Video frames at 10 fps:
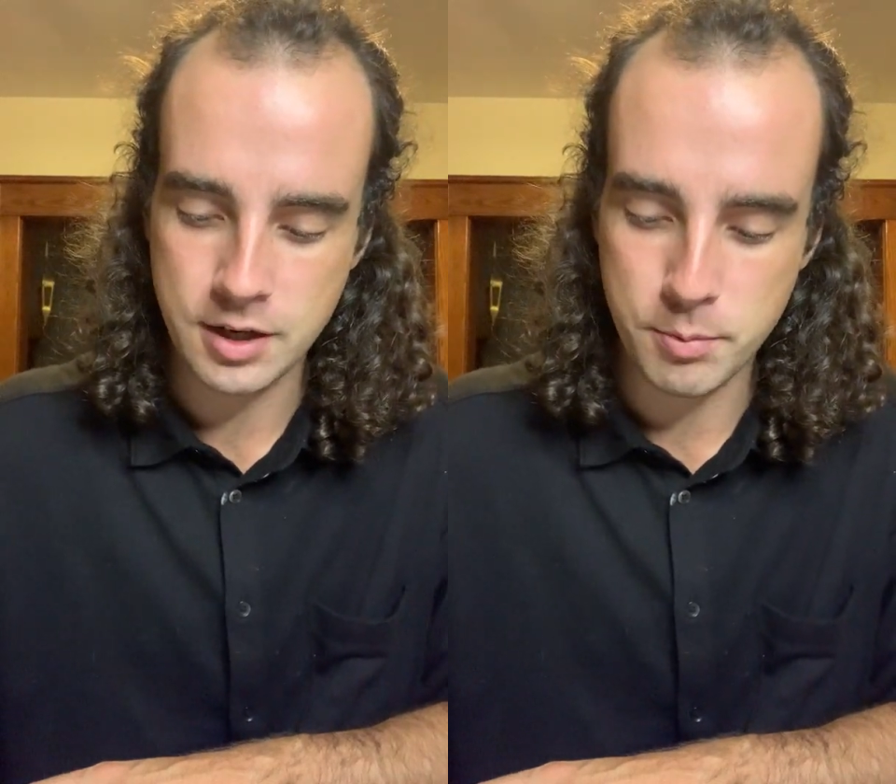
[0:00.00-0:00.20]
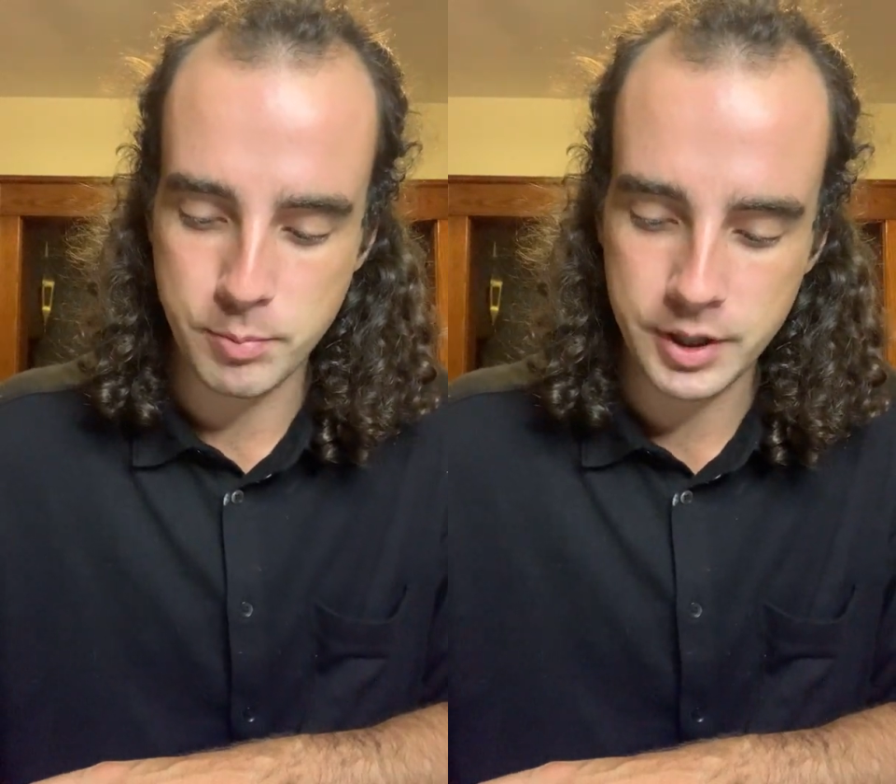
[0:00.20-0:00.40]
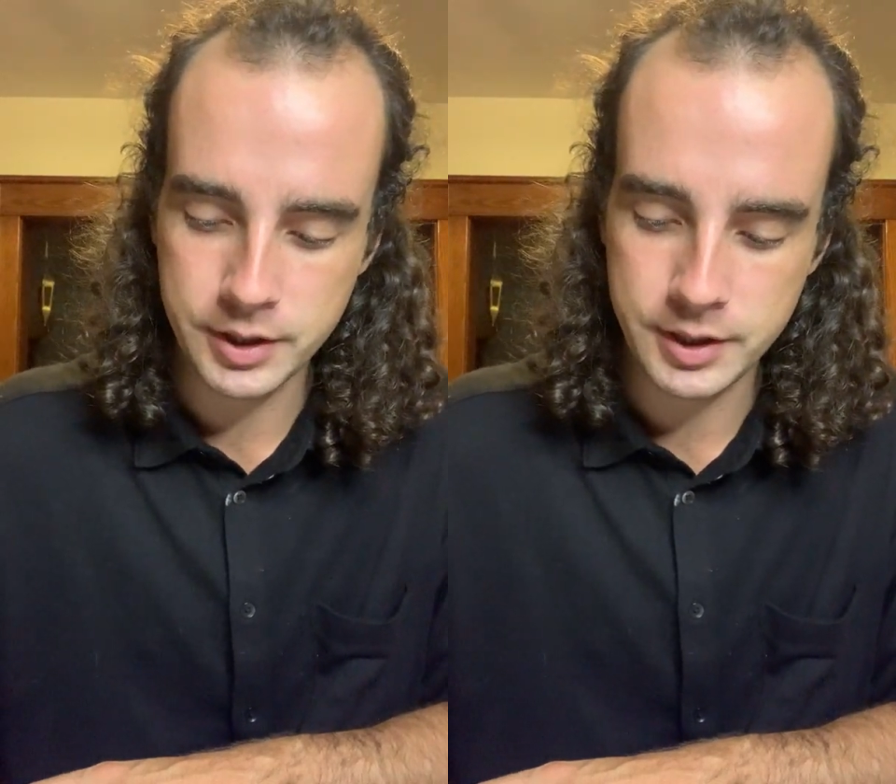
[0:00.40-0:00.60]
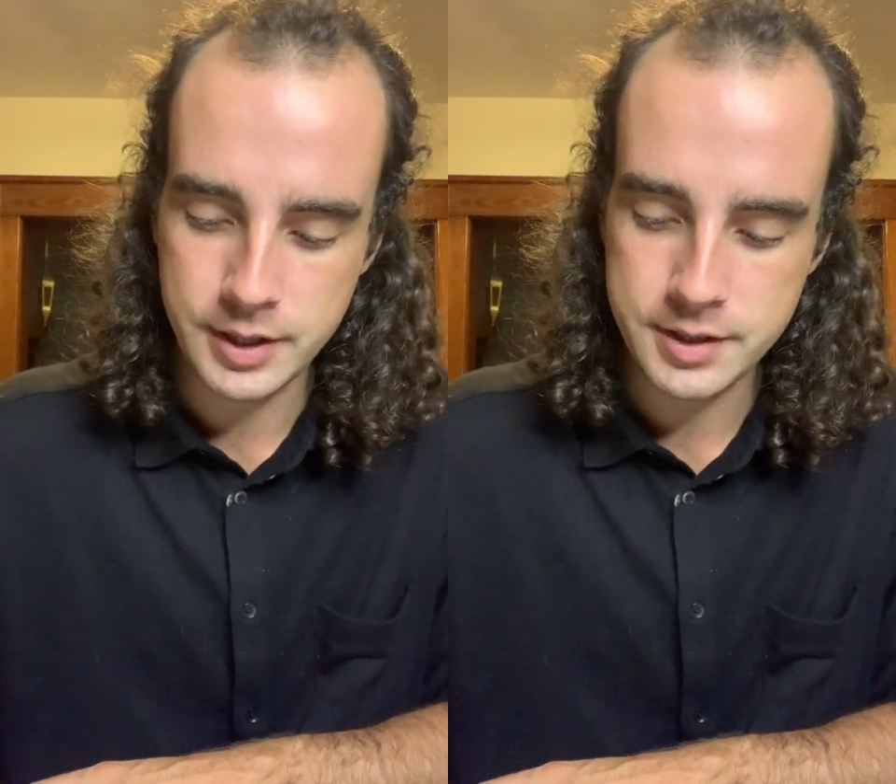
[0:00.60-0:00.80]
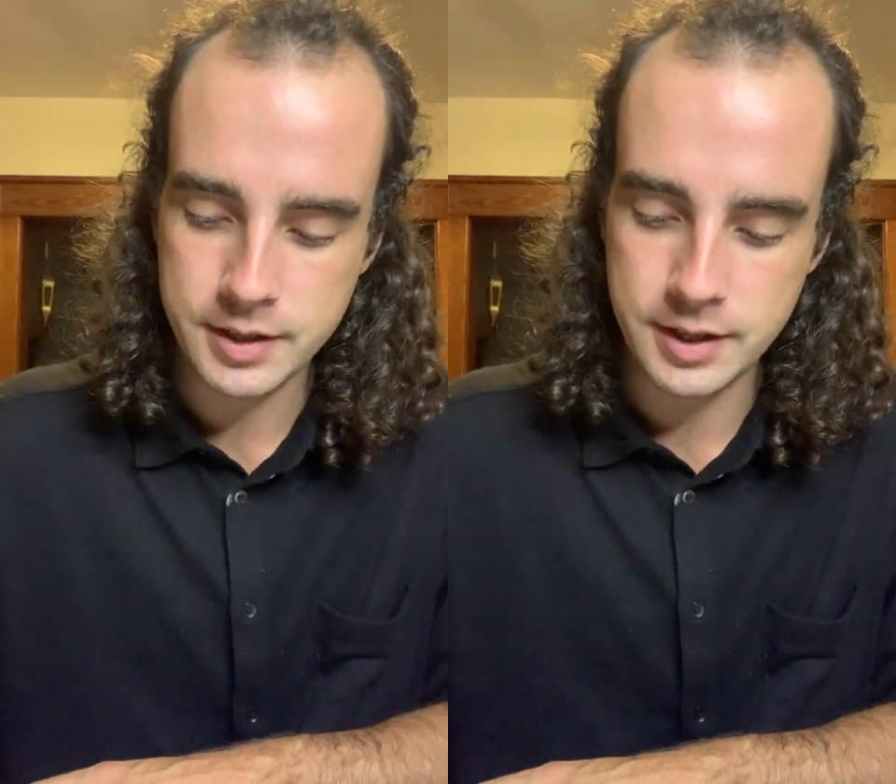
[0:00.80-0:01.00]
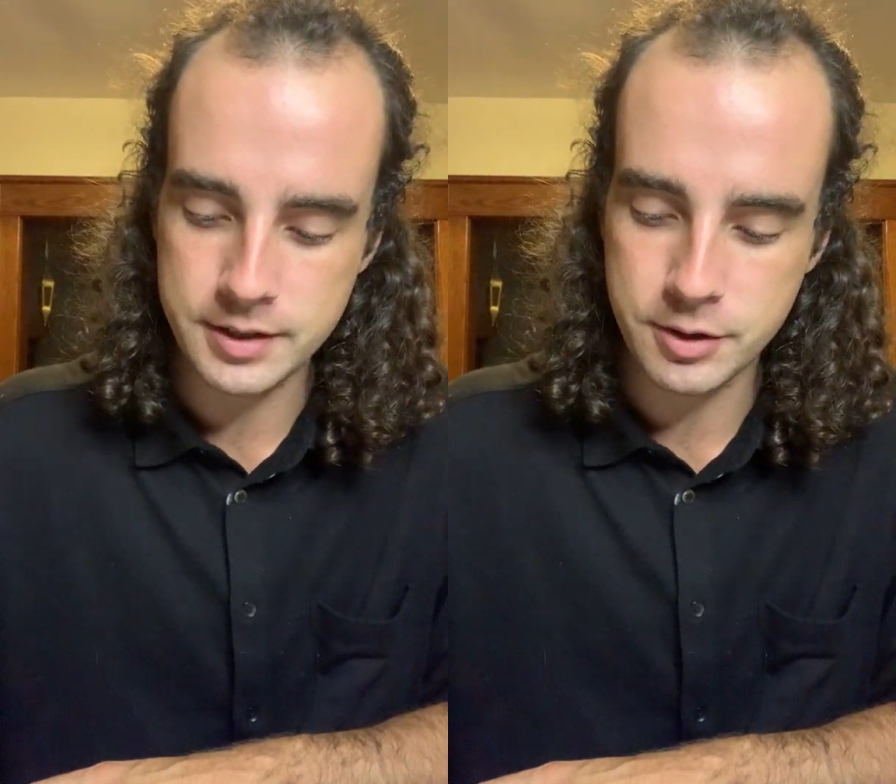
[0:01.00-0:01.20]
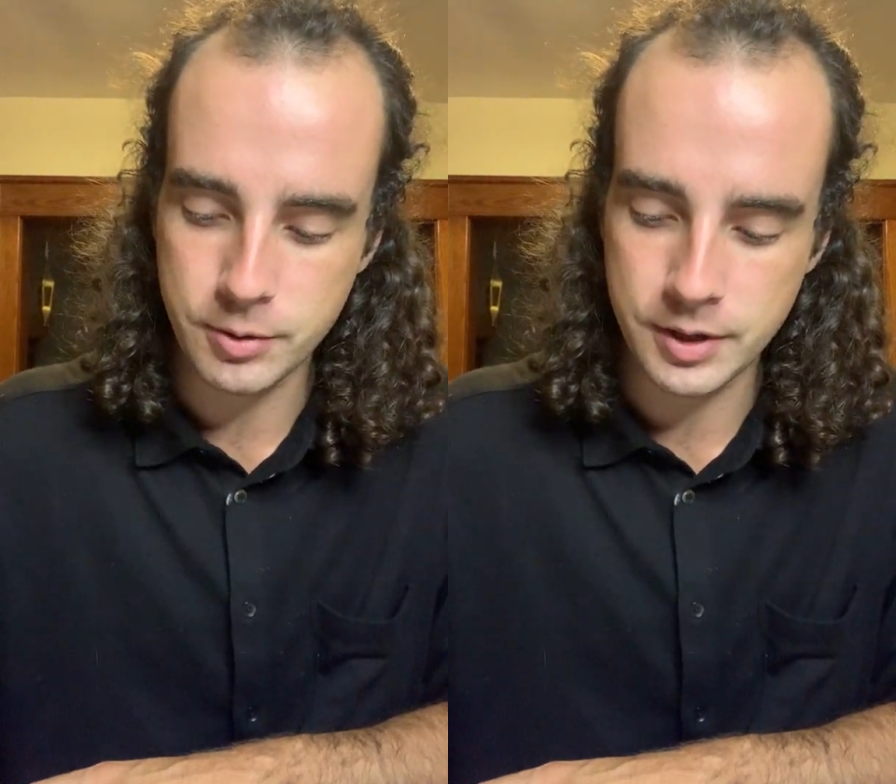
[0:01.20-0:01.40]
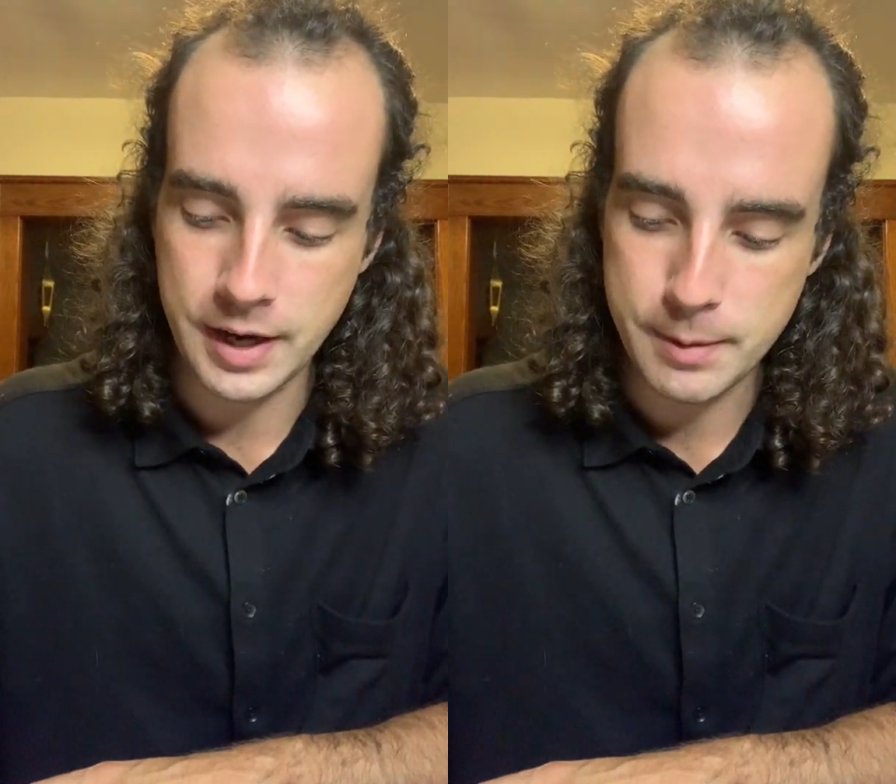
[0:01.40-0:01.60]
abilities and
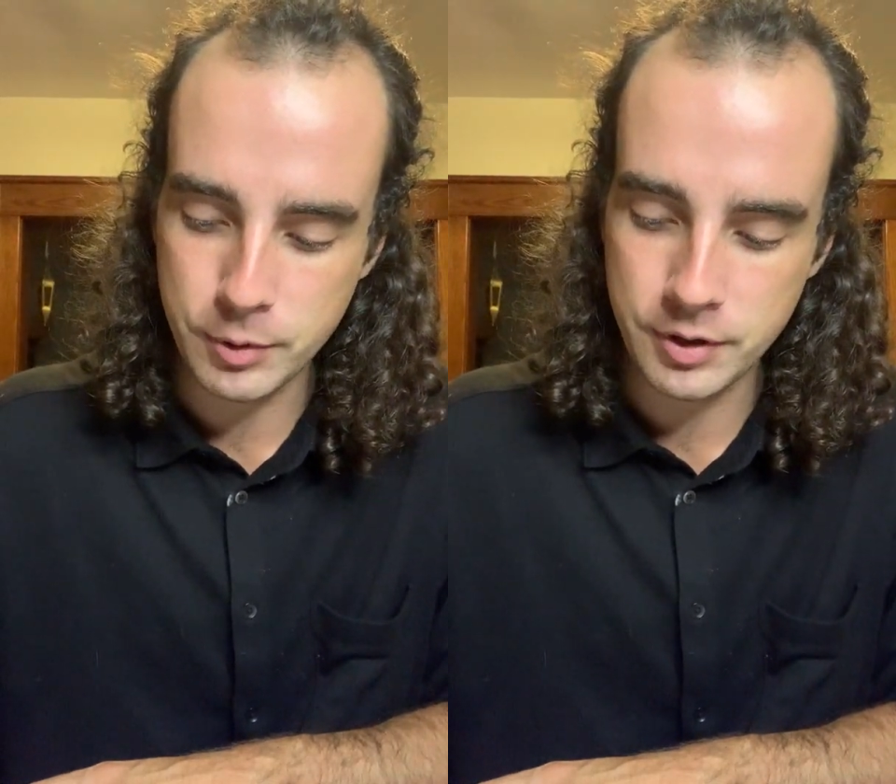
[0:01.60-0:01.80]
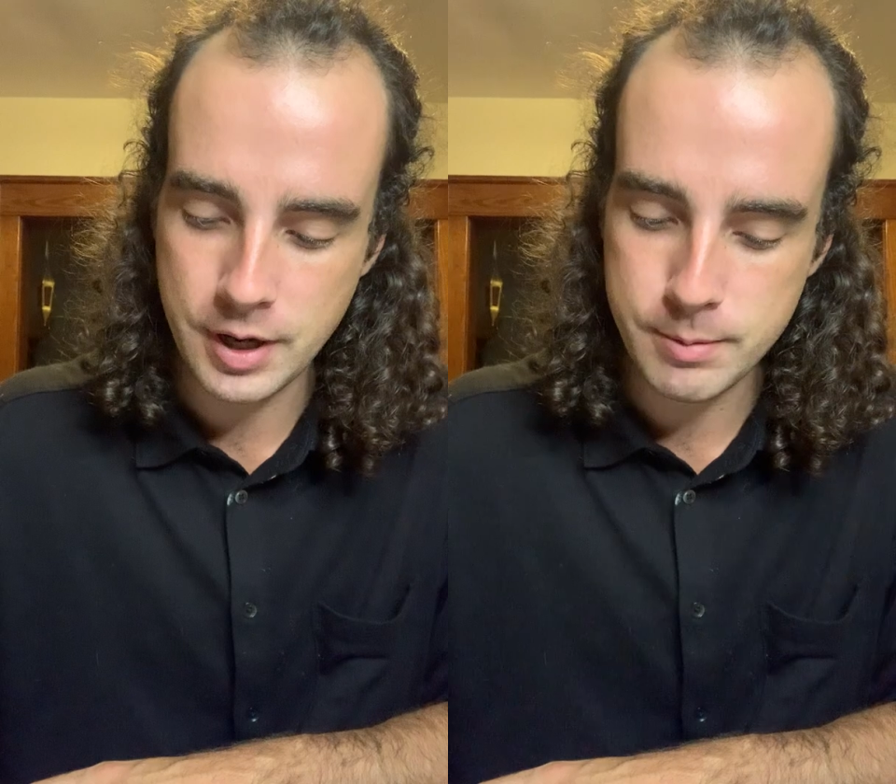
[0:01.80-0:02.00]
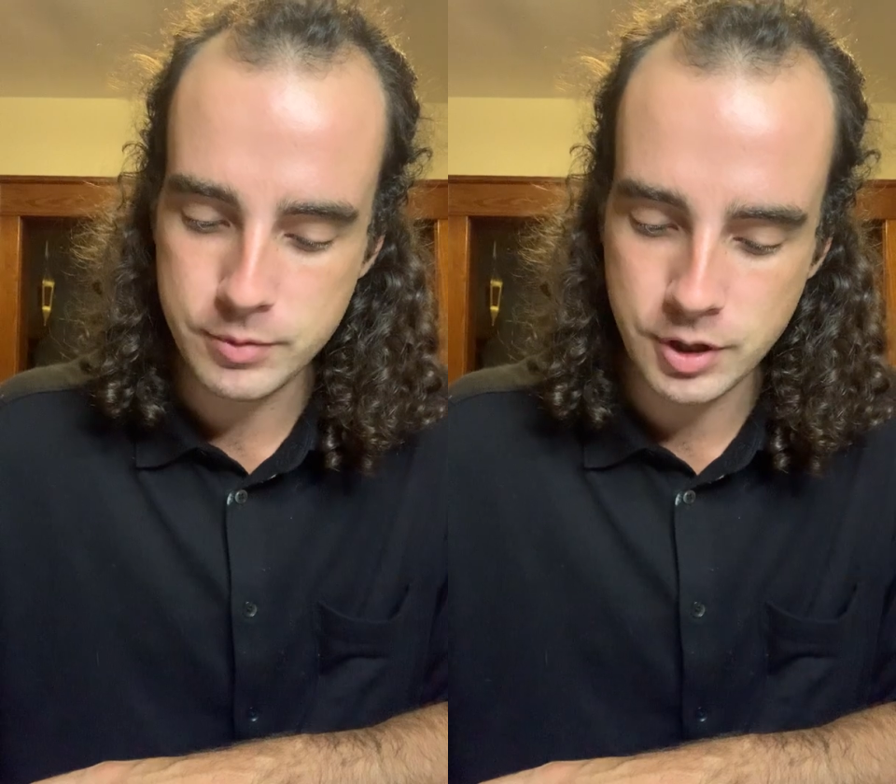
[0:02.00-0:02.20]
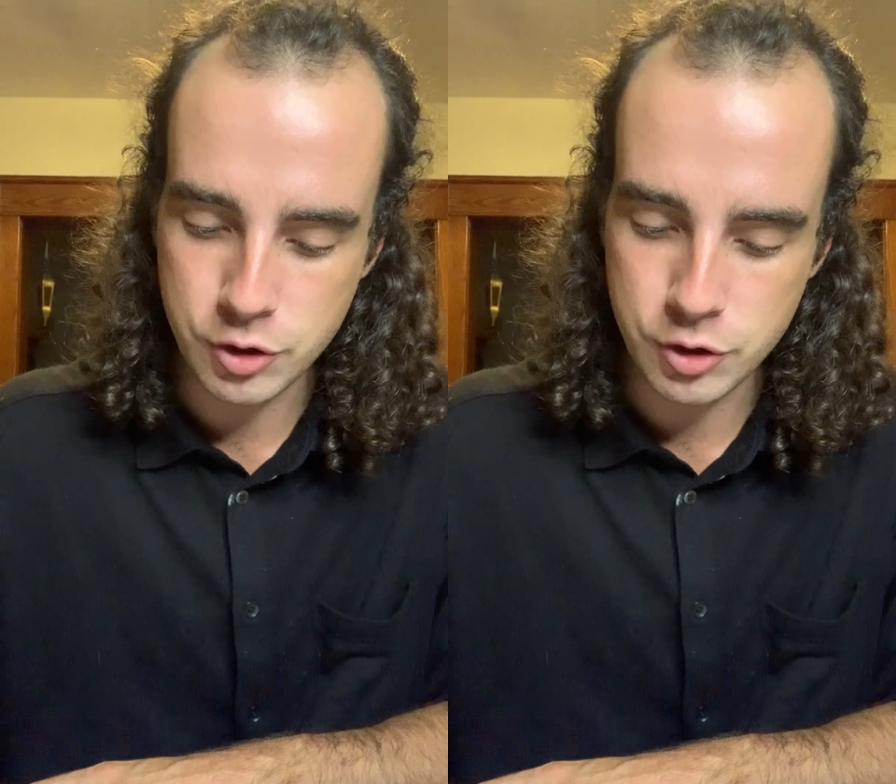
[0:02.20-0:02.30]
to enable them to